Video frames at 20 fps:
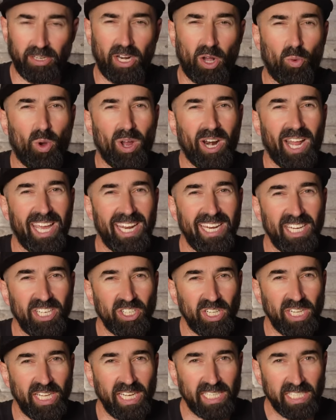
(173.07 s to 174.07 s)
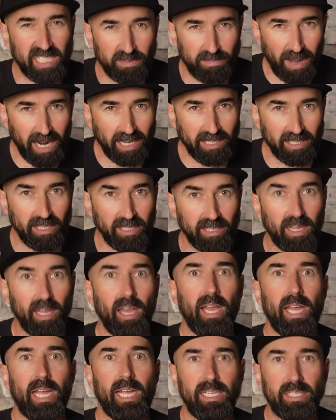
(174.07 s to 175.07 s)
Now, what I initially expected
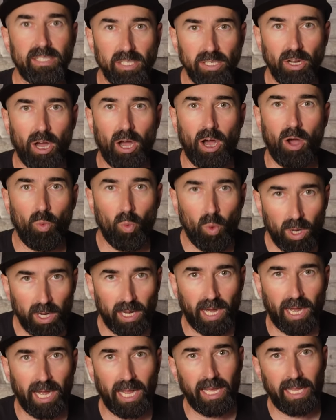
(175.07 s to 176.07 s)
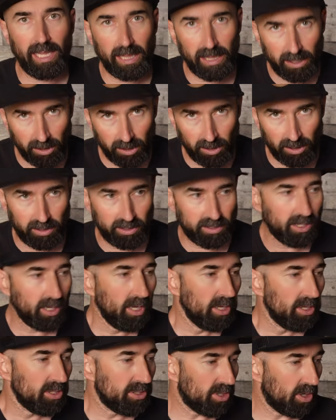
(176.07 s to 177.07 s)
is not what I learned.
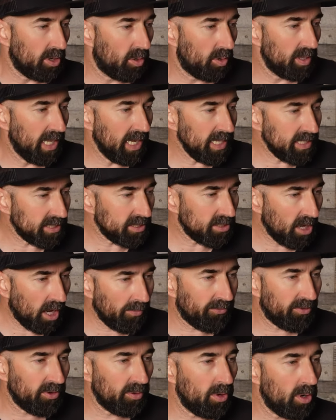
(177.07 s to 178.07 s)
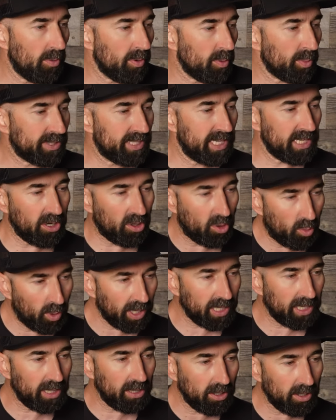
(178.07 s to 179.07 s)
So let's stop for a moment. We'll take a
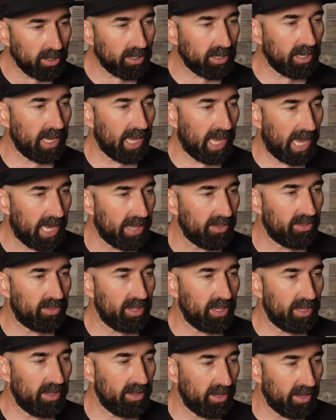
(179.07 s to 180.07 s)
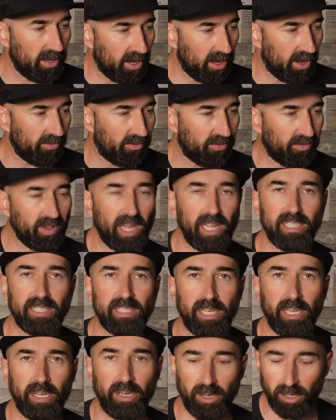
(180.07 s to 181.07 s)
quick look at the flights
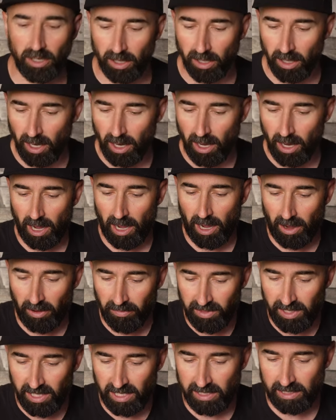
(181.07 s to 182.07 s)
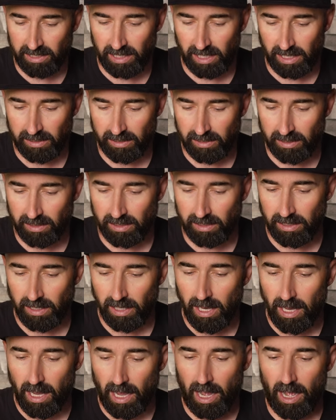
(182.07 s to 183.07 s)
here of these discs.
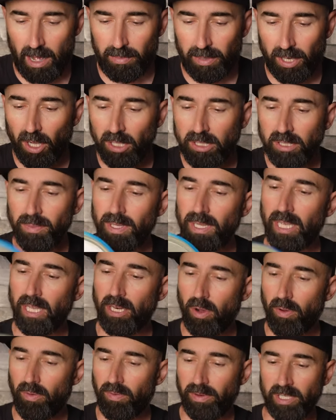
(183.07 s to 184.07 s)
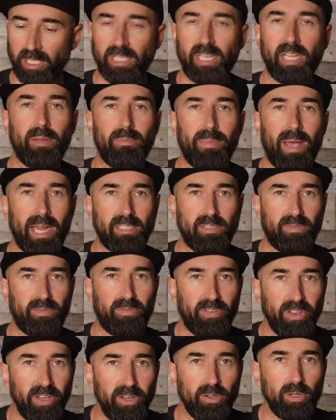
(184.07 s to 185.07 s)
But ultimately, you know, just getting back to
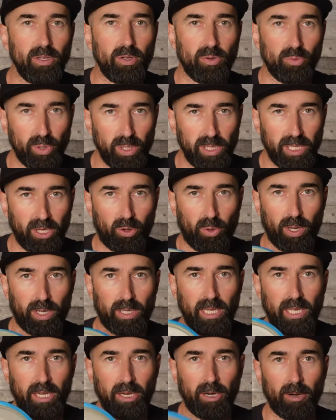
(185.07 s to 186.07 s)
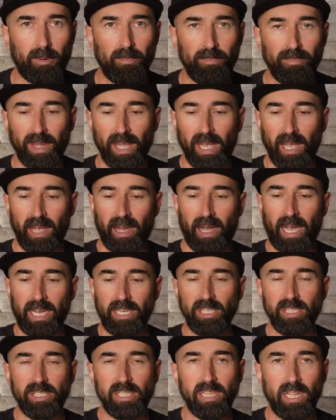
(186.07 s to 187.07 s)
feel really quickly here, I
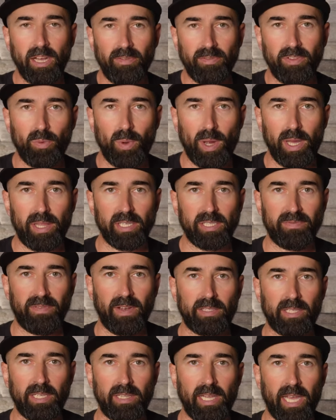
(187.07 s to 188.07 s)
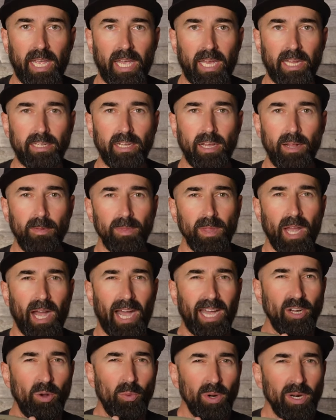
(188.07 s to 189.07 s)
just love the way this felt in the hand.
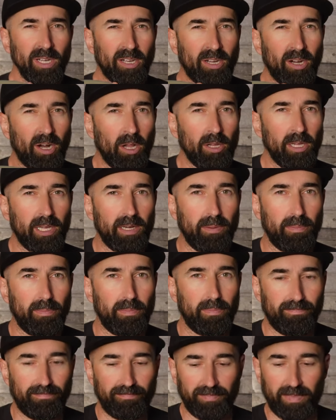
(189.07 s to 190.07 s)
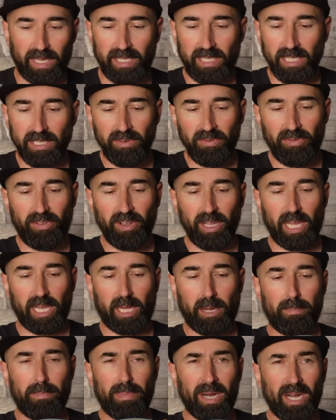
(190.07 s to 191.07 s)
I don't want to call it, it doesn't feel like
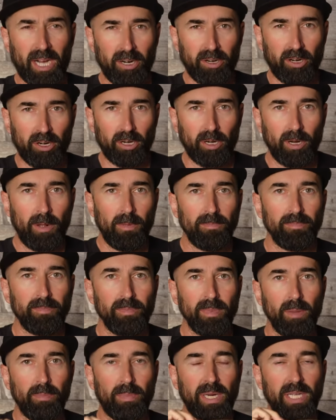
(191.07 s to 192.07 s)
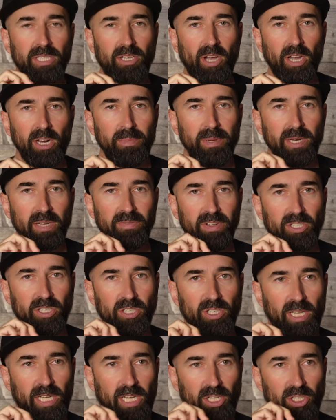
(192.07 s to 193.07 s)
a putter, but it's got a bit of a,
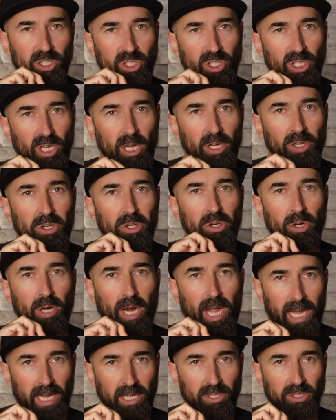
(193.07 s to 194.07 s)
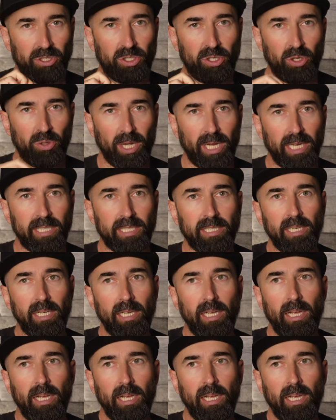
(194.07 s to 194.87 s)
like a chunkier edge to it.